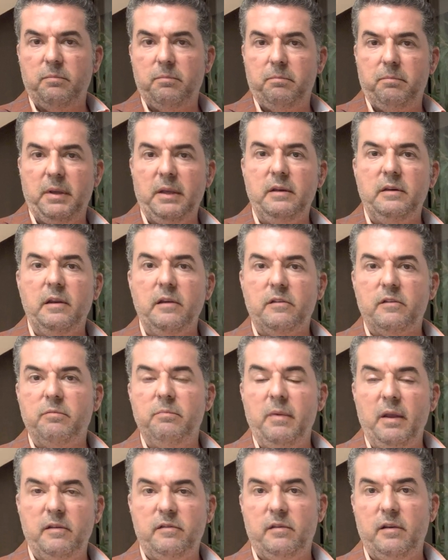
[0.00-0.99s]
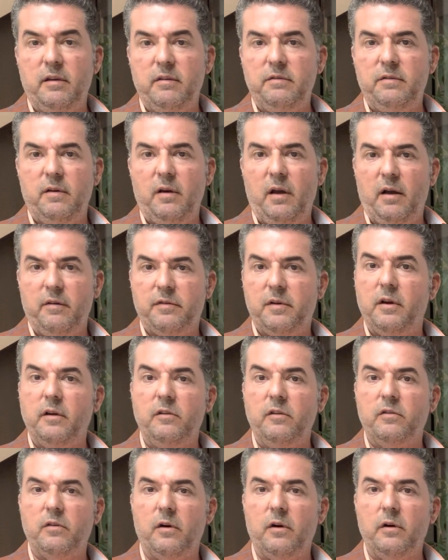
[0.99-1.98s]
be dismissive of
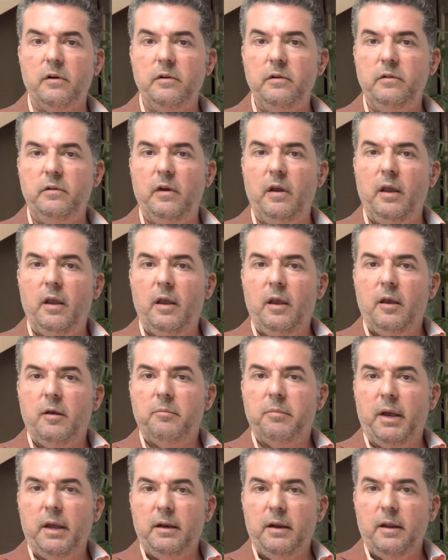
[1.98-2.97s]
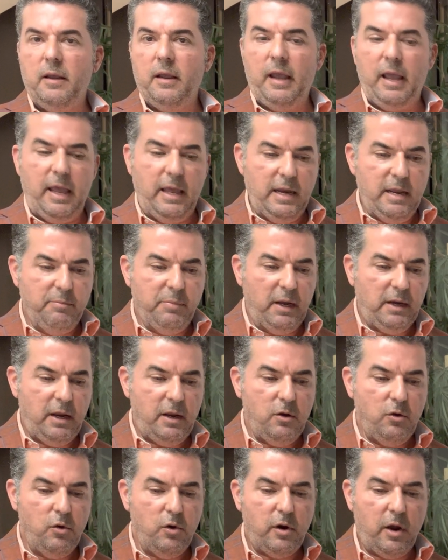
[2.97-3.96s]
concerns, but anybody
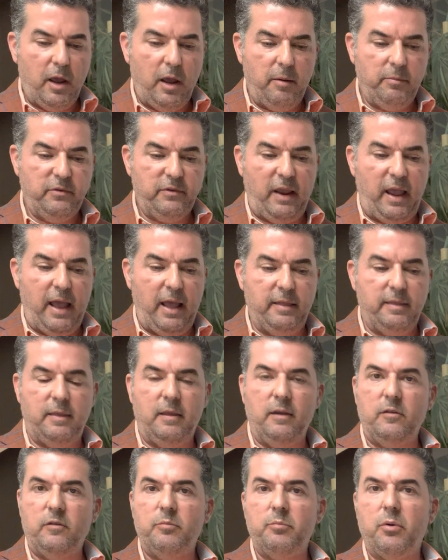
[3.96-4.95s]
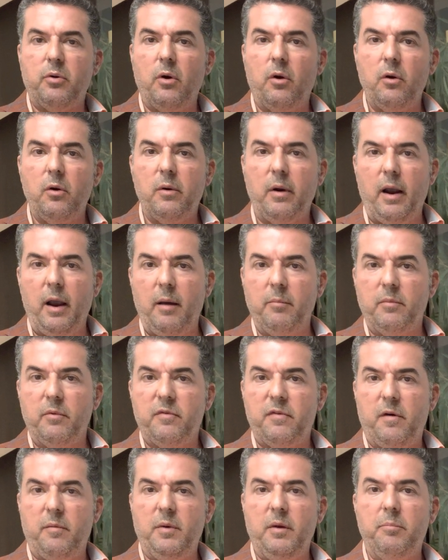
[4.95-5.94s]
who comes at this program
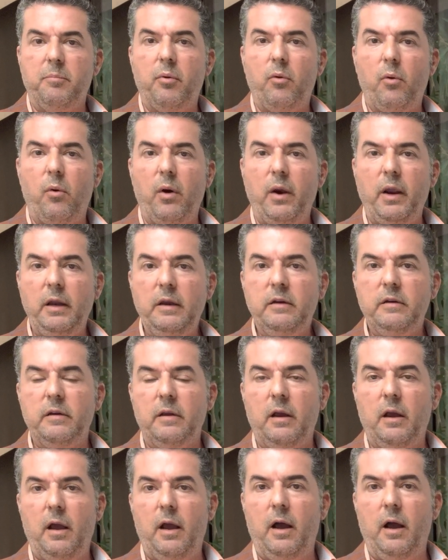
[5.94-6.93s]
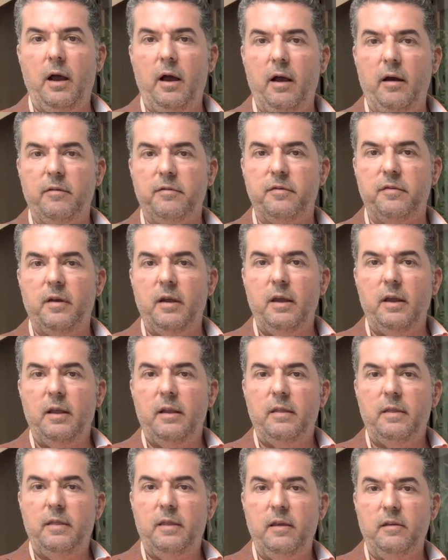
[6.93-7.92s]
from a point of
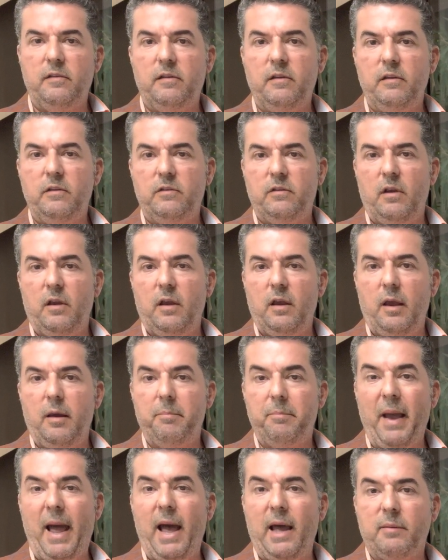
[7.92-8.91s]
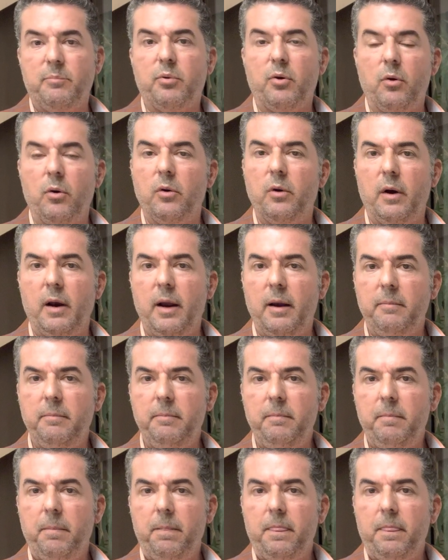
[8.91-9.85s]
this is a bad program